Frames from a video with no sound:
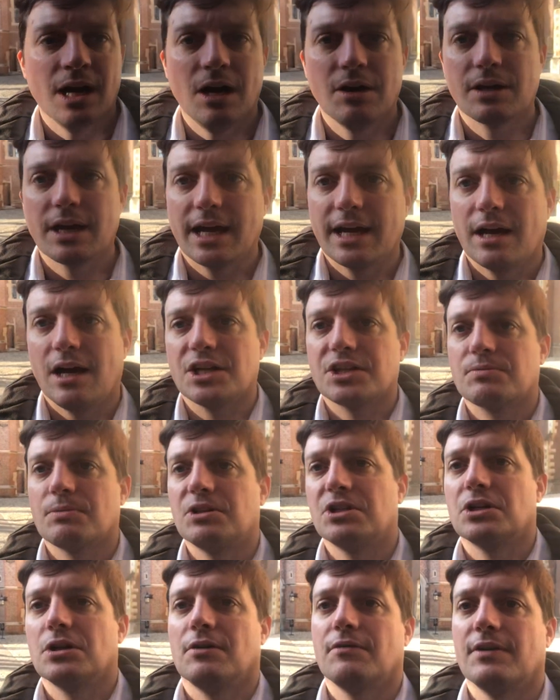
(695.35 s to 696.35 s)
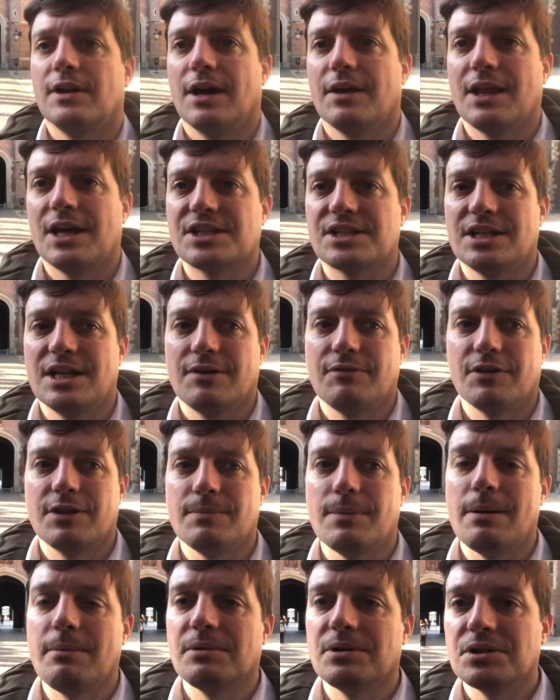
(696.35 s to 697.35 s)
Okay, I'll switch it off now. That's enough for
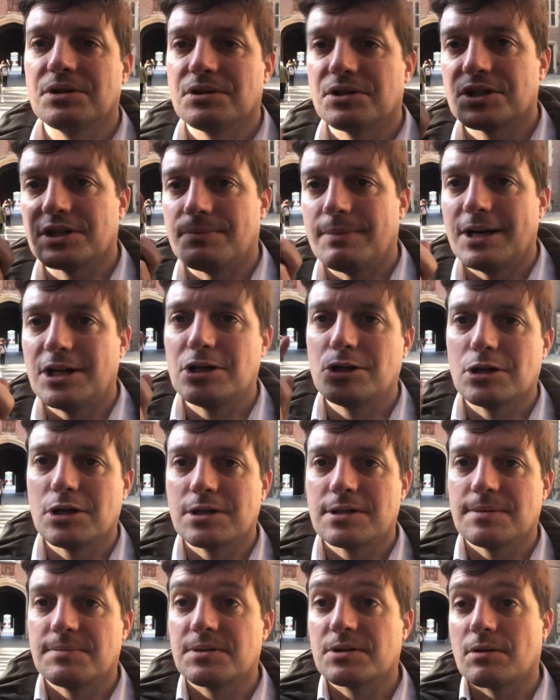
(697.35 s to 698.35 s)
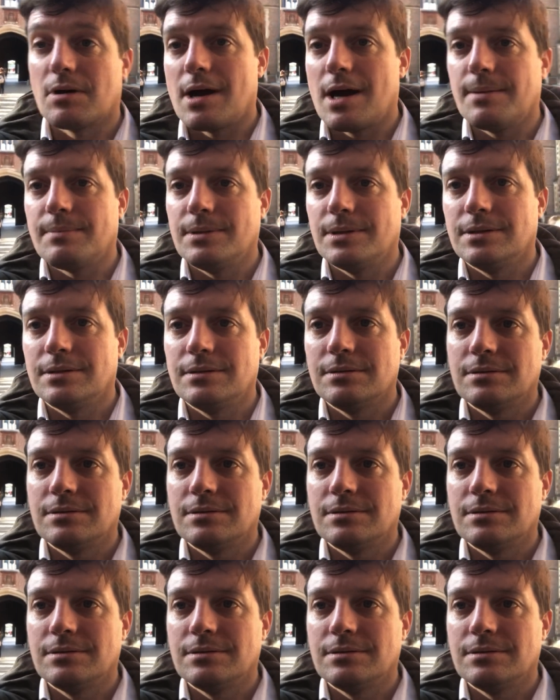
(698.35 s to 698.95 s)
the moment. Okay, so make sure you subscribe.